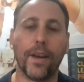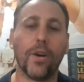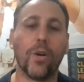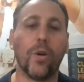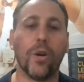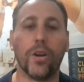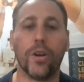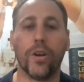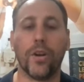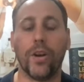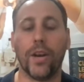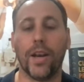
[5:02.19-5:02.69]
Or
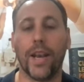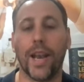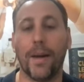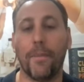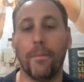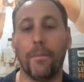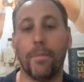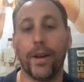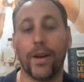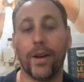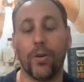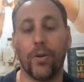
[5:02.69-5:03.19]
do you
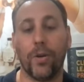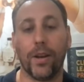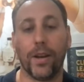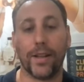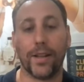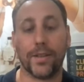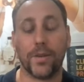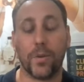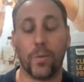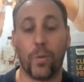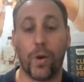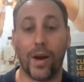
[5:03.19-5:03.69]
lump it all
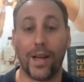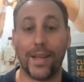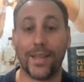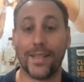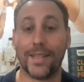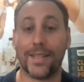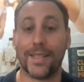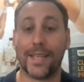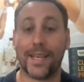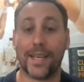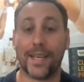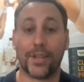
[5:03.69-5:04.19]
into one
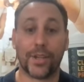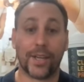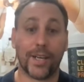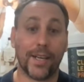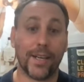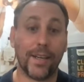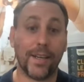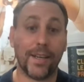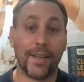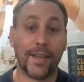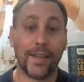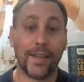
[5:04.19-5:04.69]
session?